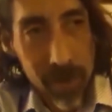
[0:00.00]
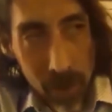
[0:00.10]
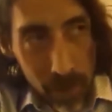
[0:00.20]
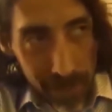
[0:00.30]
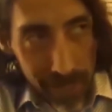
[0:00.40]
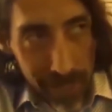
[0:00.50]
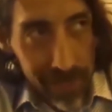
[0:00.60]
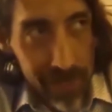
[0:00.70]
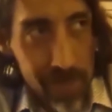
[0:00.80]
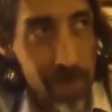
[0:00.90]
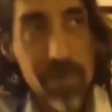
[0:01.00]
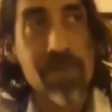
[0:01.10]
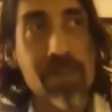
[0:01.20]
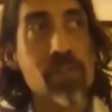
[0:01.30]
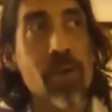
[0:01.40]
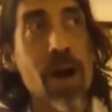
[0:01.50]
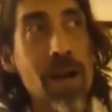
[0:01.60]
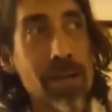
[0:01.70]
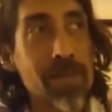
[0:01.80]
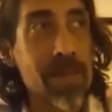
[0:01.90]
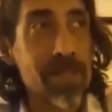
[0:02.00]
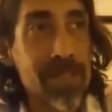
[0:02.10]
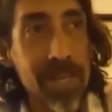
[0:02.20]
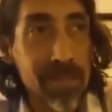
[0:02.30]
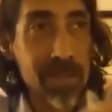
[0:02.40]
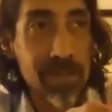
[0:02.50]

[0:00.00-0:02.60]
bone at a member of the tribe and saying,